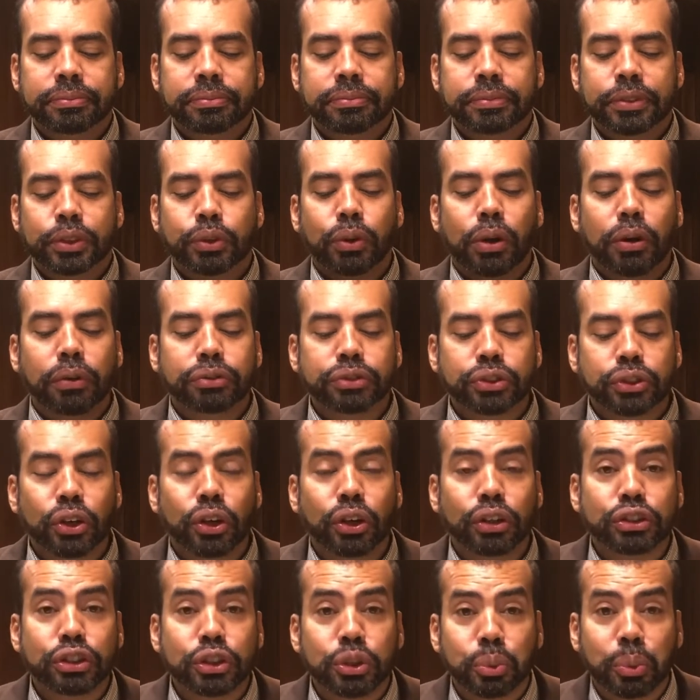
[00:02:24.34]
Grove
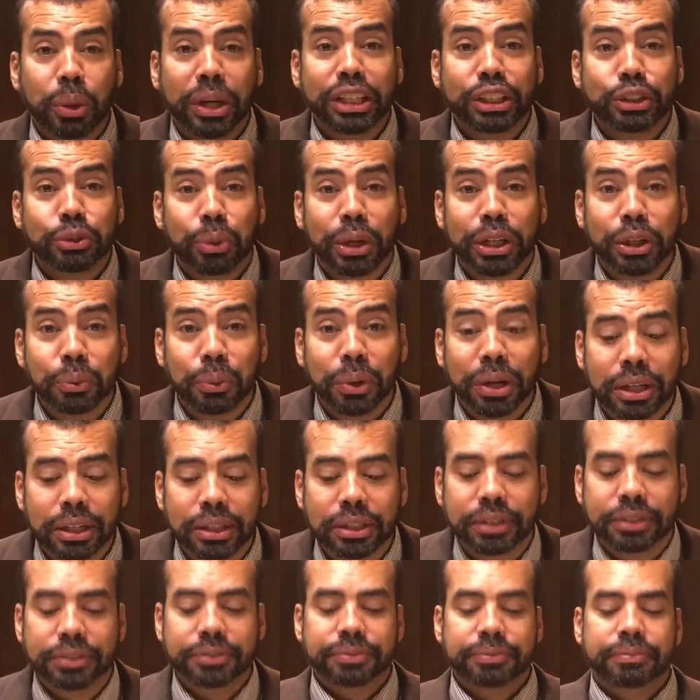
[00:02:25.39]
Church 2021.